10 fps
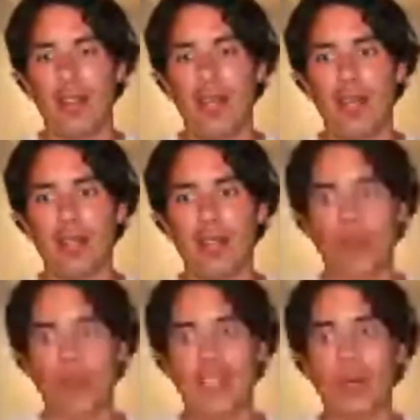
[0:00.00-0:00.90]
that
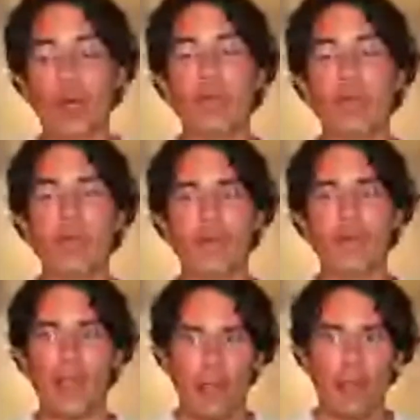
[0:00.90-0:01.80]
that we
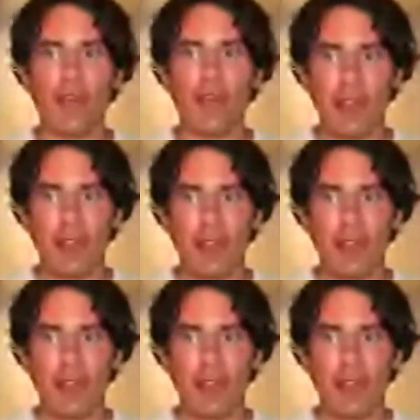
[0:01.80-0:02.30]
from the